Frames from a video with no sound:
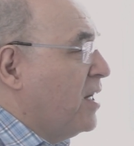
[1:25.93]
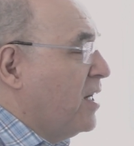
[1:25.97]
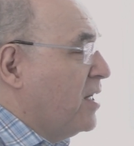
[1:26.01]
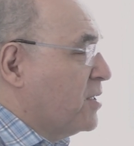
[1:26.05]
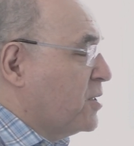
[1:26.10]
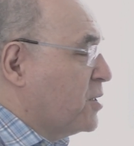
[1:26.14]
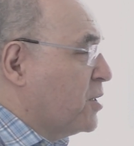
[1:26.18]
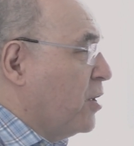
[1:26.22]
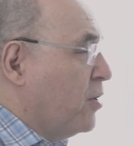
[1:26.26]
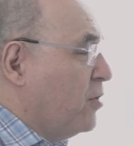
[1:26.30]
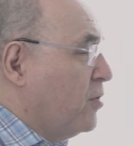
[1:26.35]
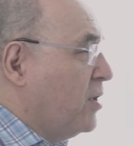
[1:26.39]

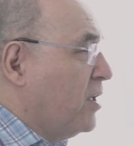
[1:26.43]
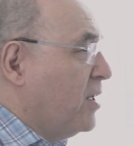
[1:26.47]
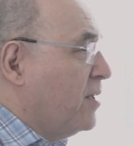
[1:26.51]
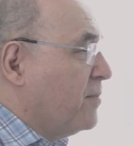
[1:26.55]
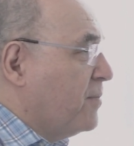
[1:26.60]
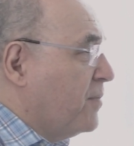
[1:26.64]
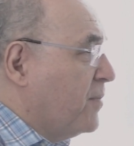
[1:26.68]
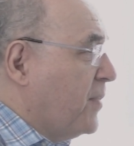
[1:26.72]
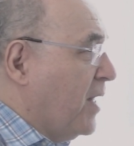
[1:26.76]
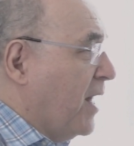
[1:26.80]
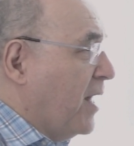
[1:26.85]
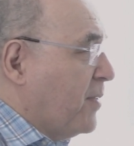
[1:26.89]
And so
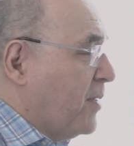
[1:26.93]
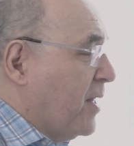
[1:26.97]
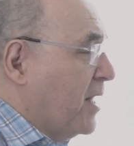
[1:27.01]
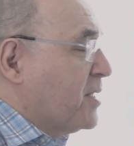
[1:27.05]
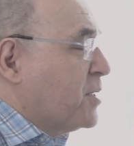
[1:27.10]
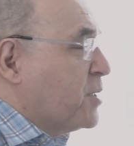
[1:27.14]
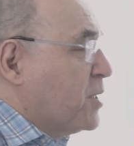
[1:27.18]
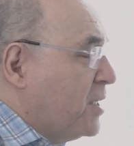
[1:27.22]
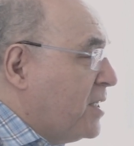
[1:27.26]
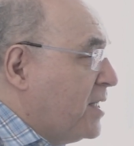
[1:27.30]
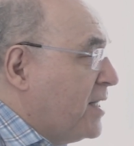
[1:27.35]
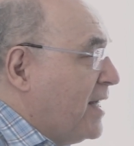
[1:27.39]
that
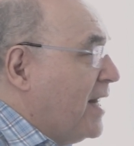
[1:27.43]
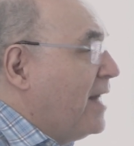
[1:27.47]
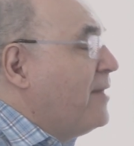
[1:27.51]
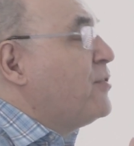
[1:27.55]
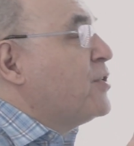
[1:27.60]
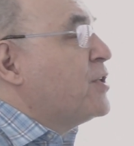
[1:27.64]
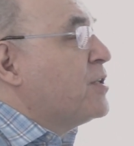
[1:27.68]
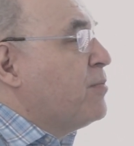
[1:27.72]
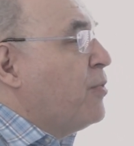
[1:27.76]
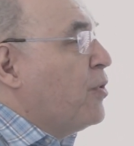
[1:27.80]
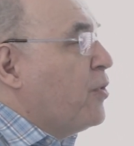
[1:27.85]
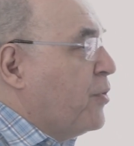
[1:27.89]
that's an
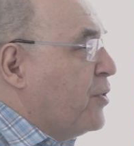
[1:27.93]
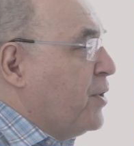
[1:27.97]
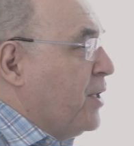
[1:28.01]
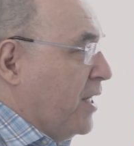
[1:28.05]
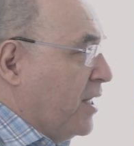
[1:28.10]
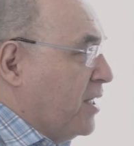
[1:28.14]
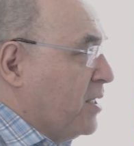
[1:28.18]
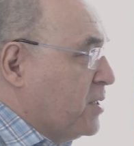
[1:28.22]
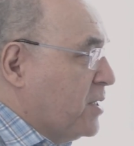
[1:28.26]
inevitable thing.